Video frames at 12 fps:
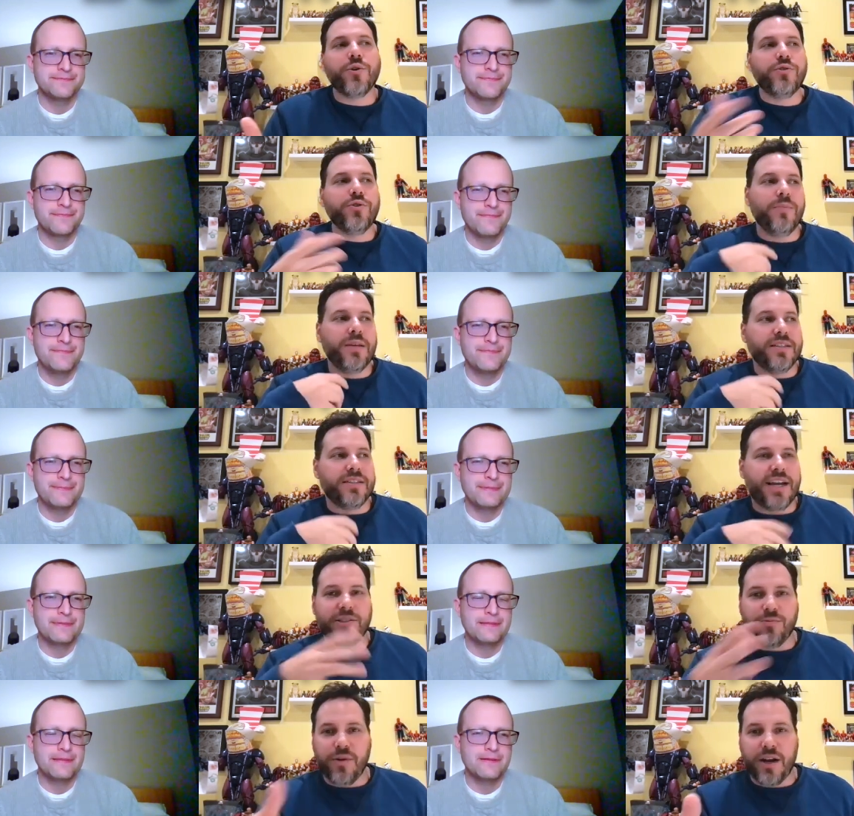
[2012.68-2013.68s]
Speaker 1: too because
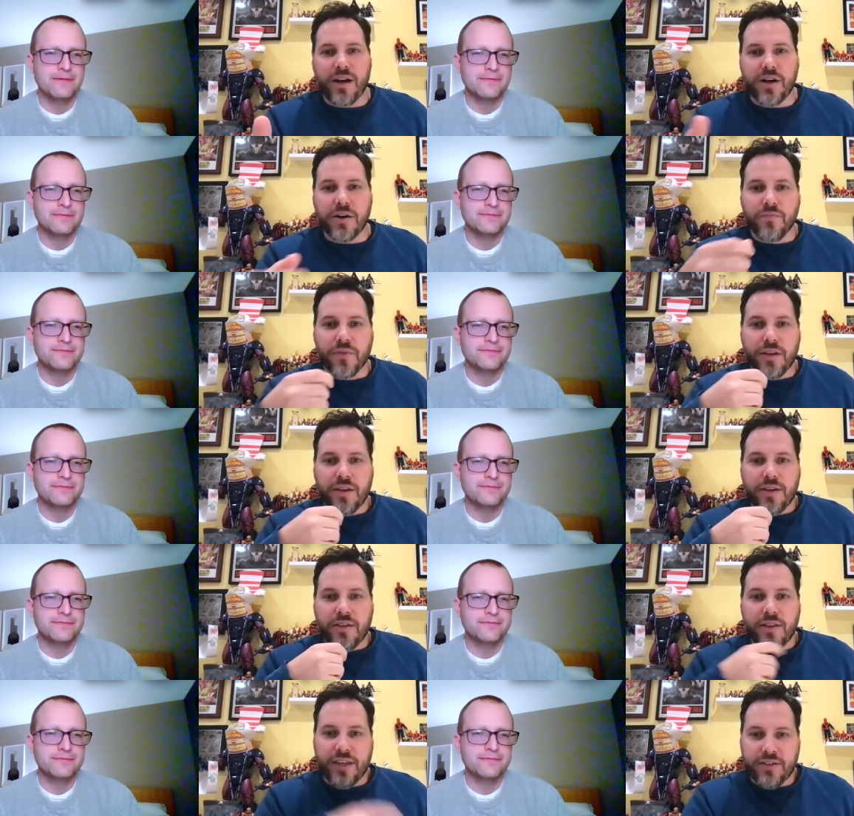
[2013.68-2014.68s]
that's where
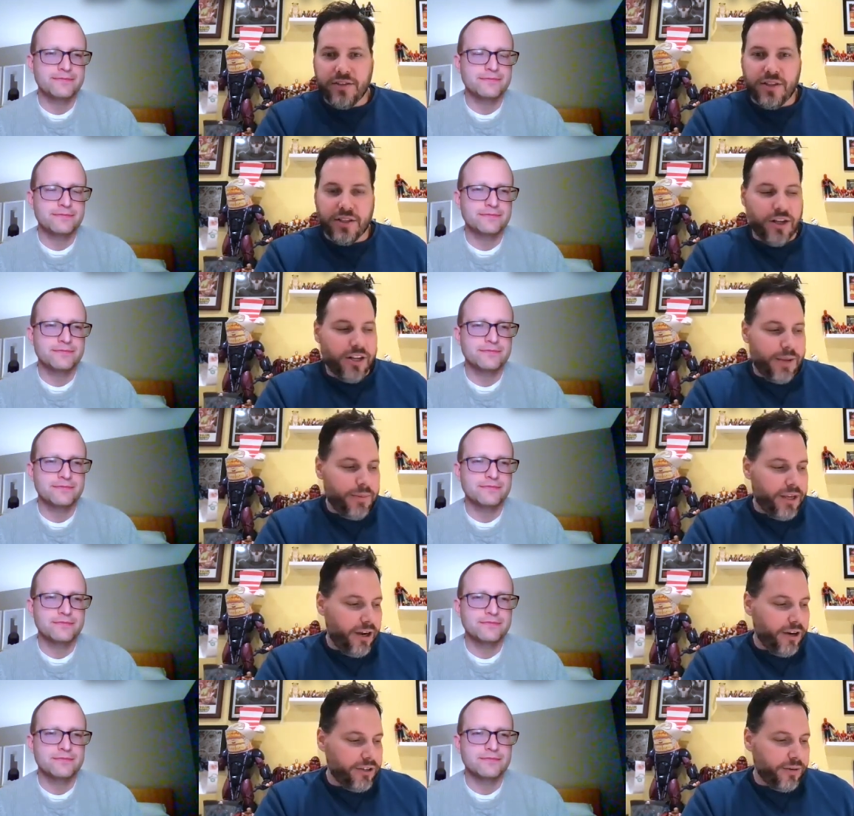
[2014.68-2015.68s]
the the Sondheim
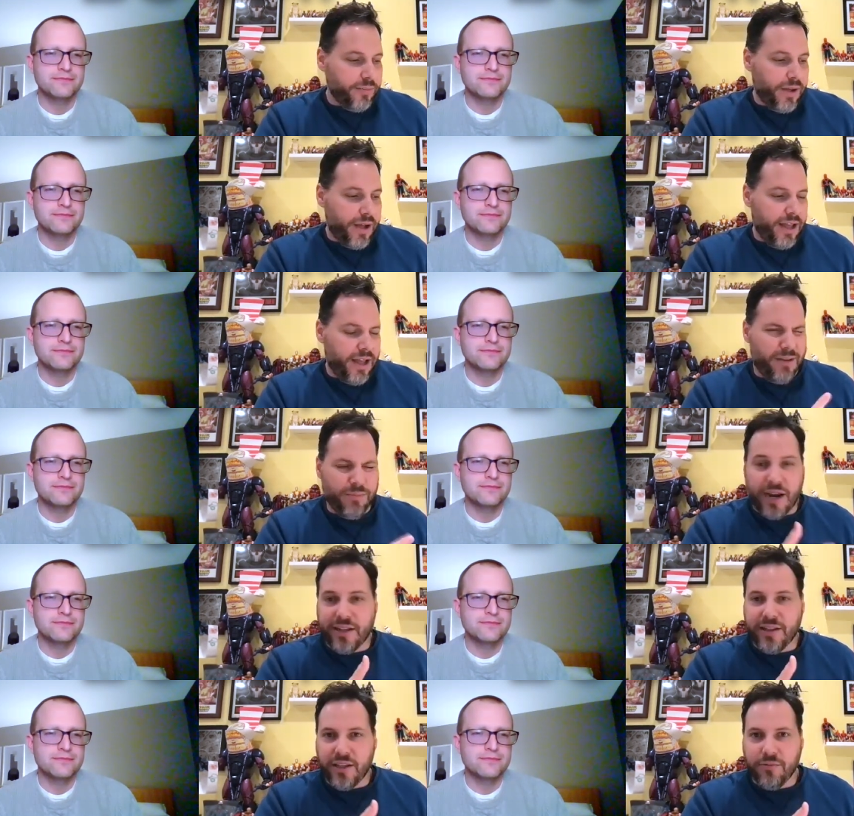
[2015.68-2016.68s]
character by uh,
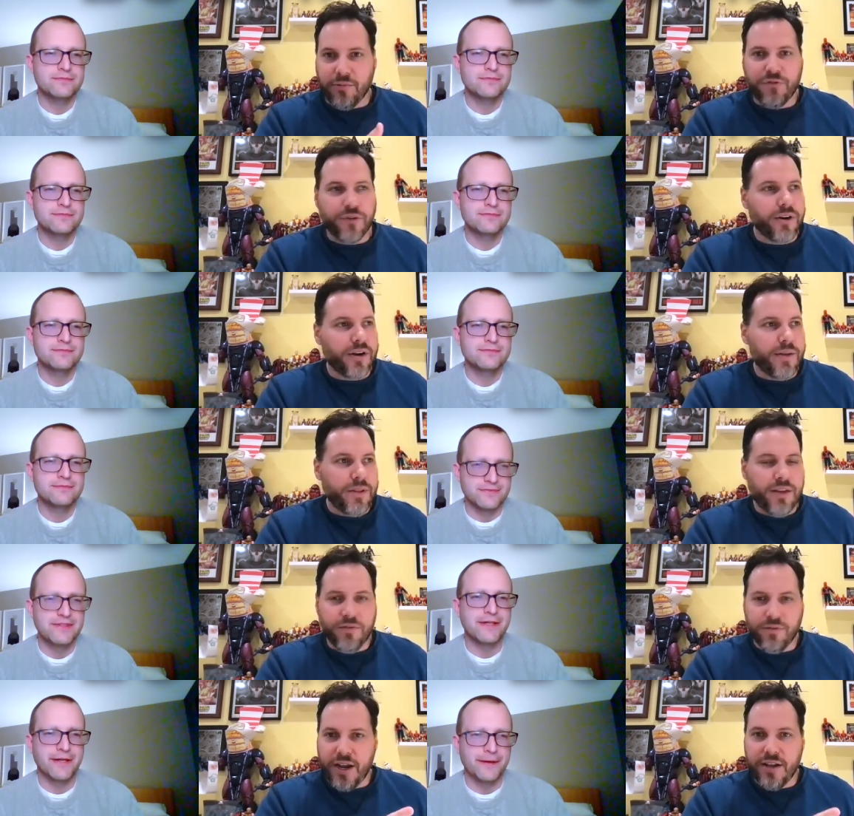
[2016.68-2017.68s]
Bradley Whitford I
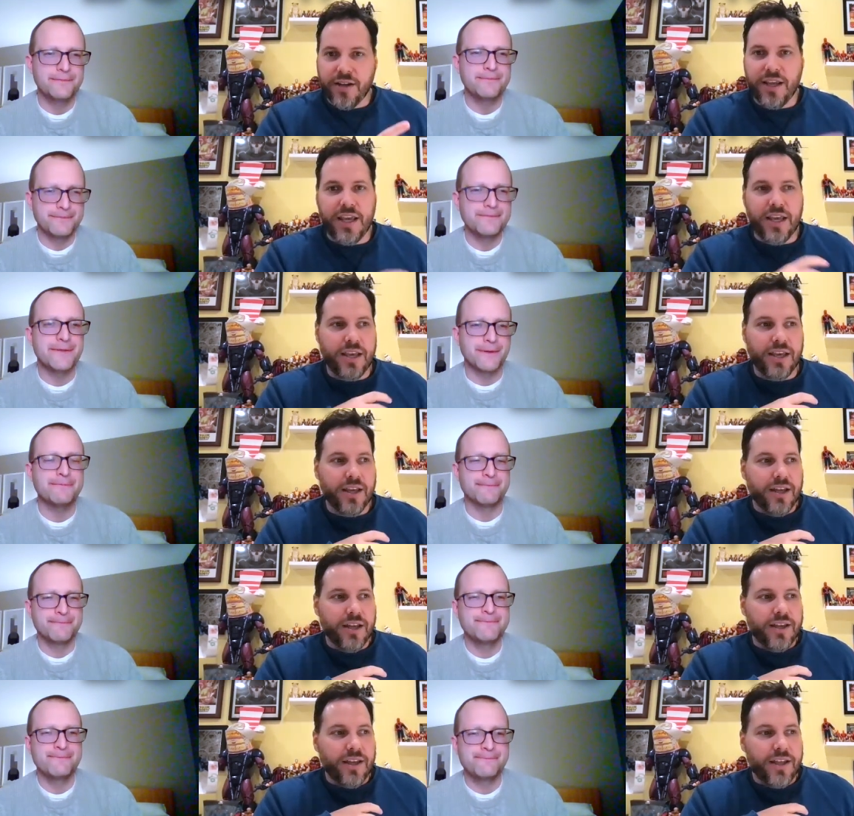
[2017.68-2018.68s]
believe right yeah. he yep.
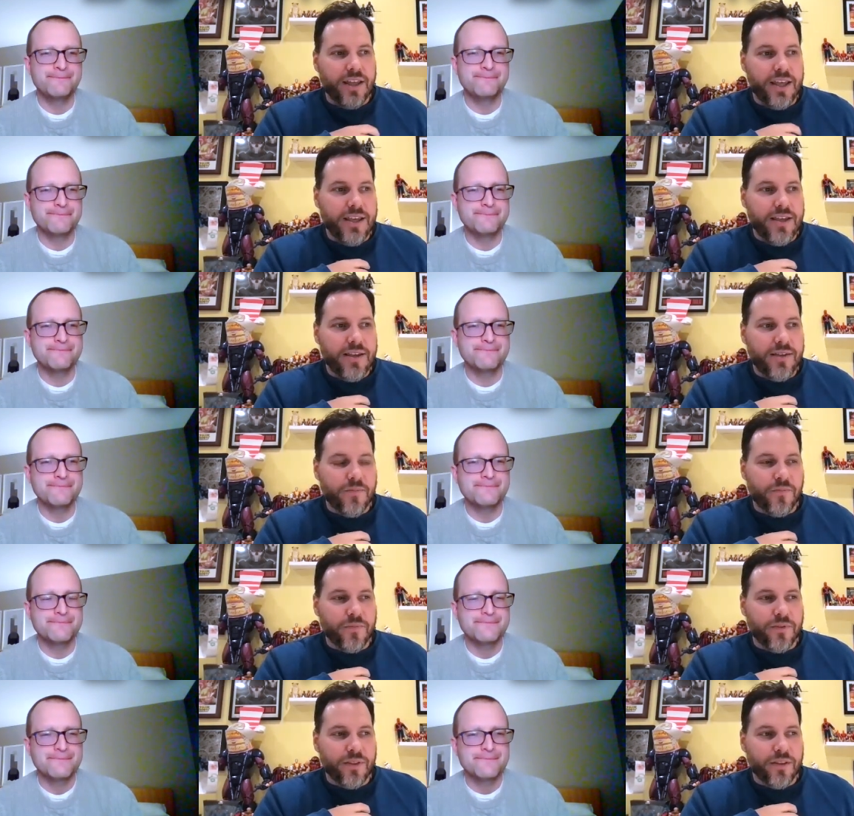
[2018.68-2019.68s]
he
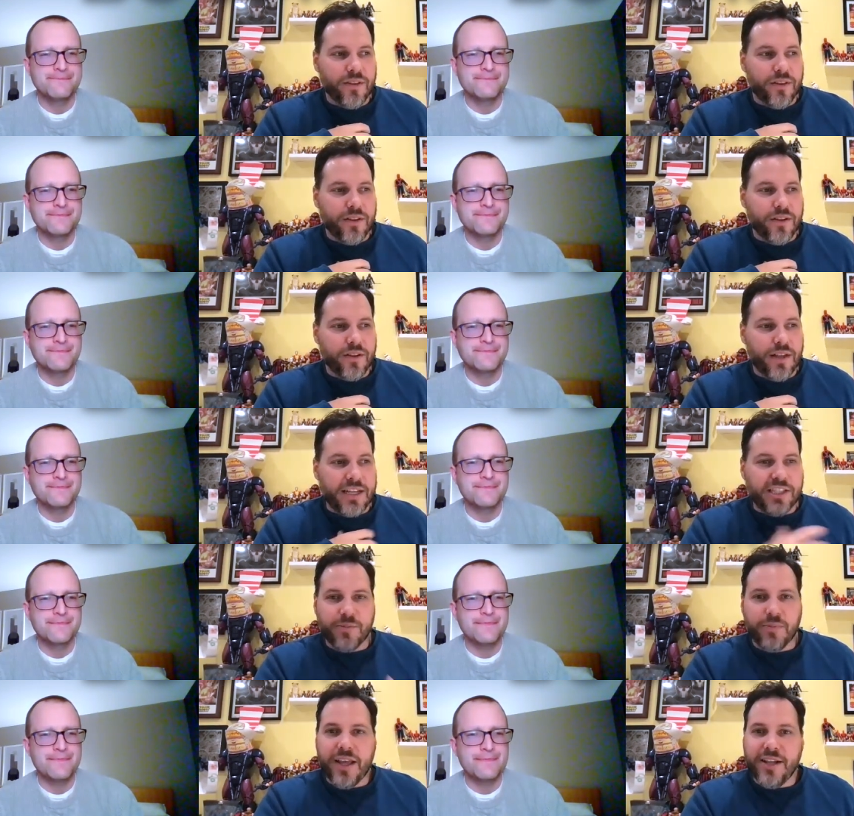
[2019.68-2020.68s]

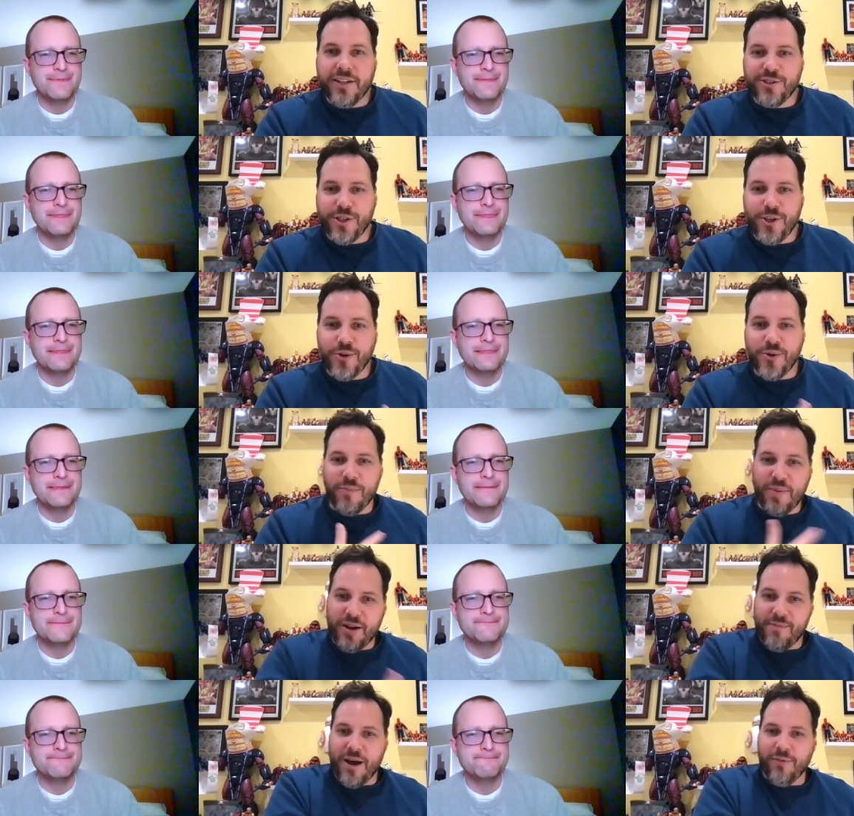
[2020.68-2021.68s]
explains to you a bit
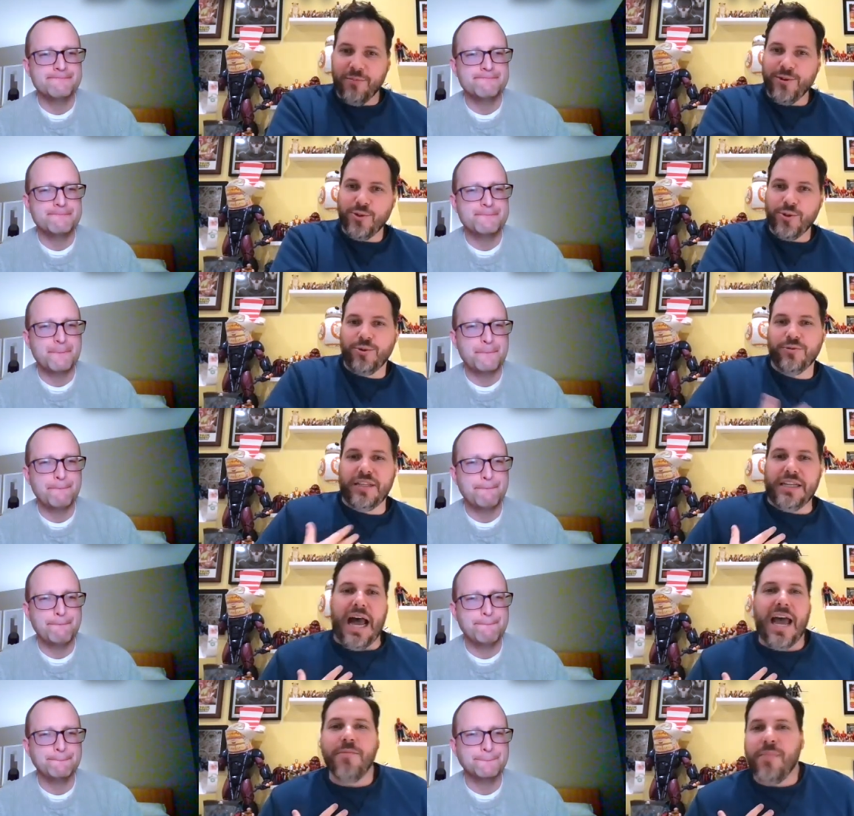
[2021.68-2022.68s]
about musicals that
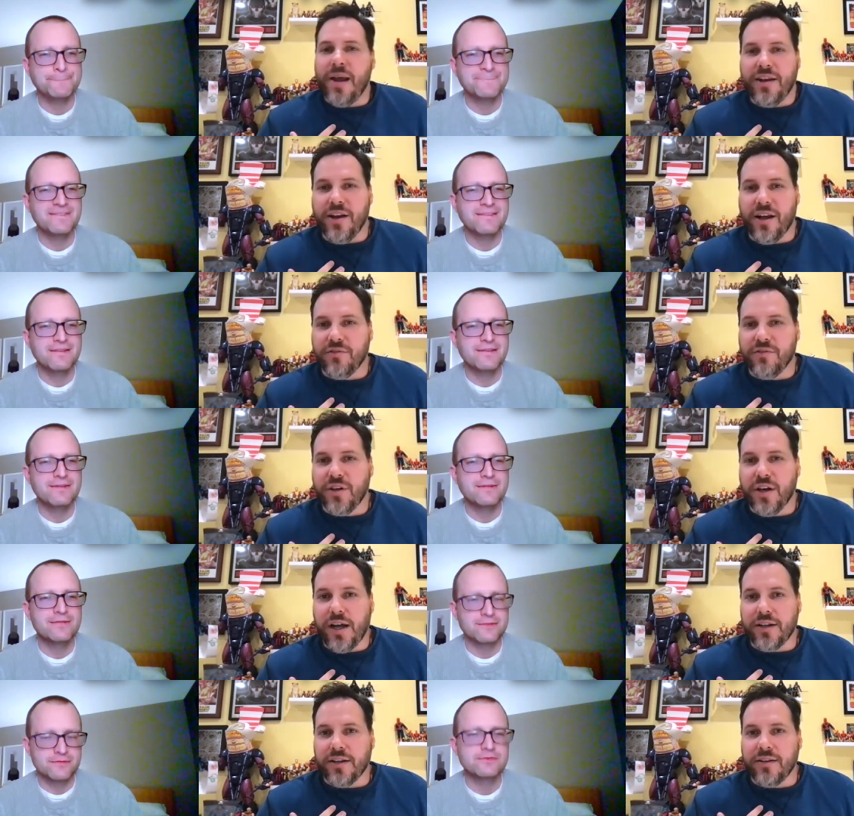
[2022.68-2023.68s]
I might not have
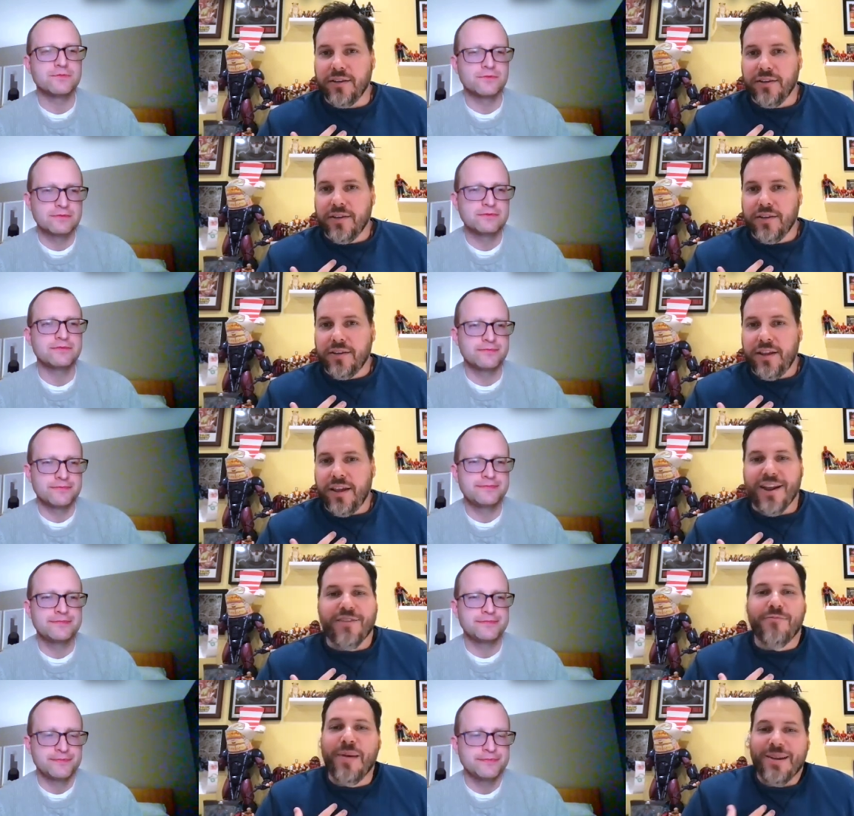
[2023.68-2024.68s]
gotten. And
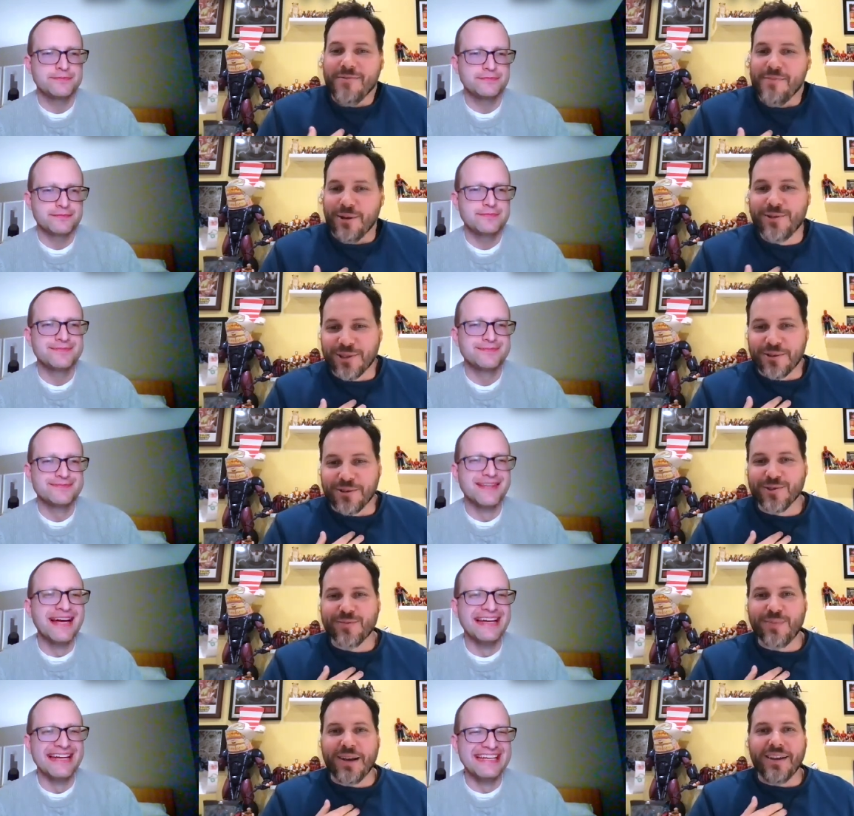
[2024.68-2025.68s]
I've been in musicals,
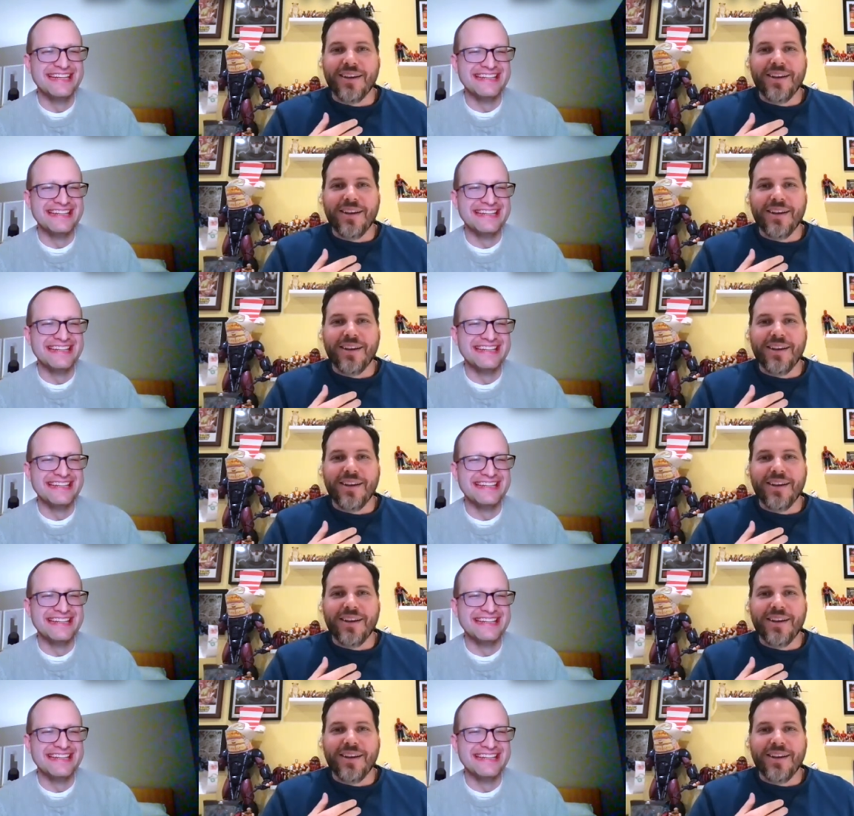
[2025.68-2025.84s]
but